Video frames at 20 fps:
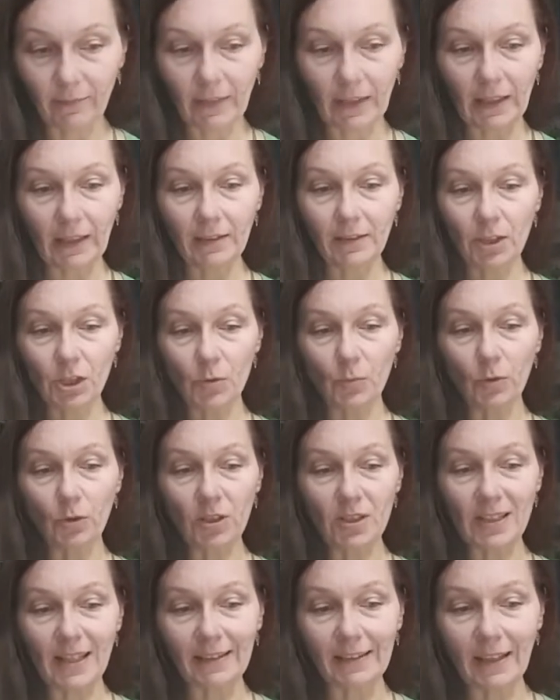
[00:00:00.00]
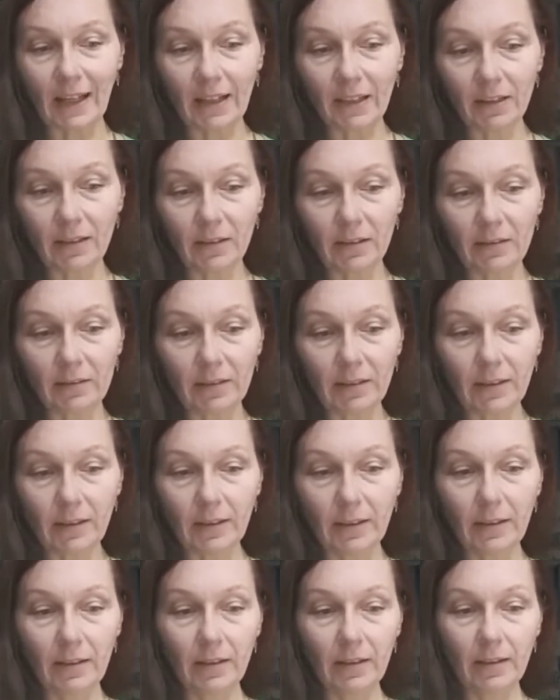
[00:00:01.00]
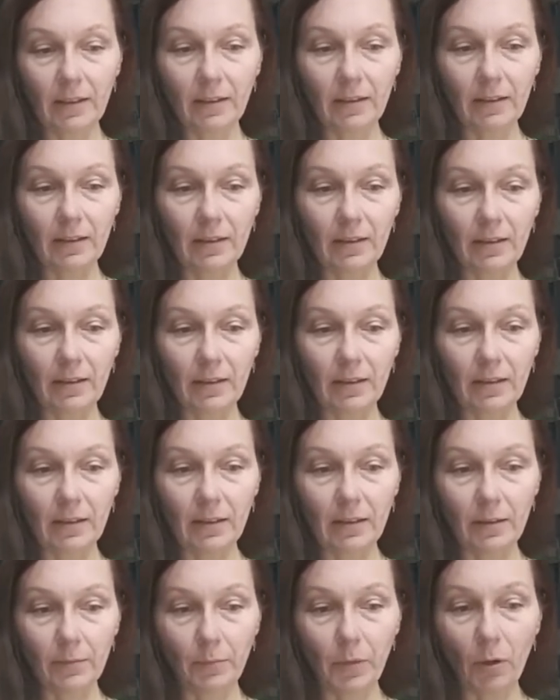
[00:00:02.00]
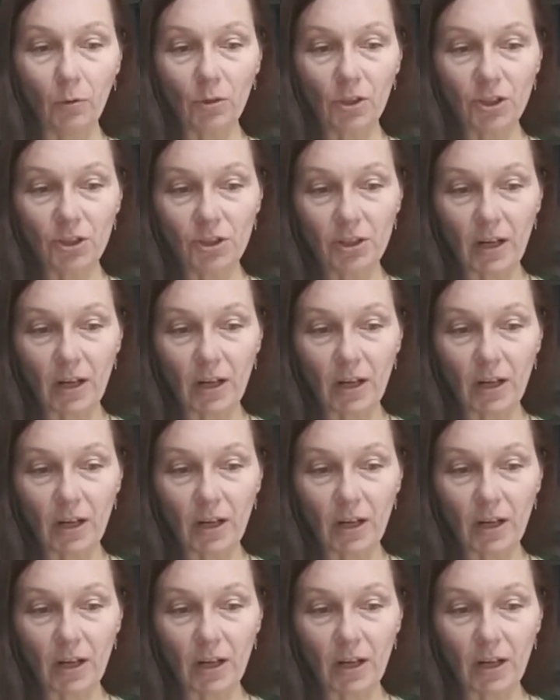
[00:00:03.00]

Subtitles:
This book is entitled Polish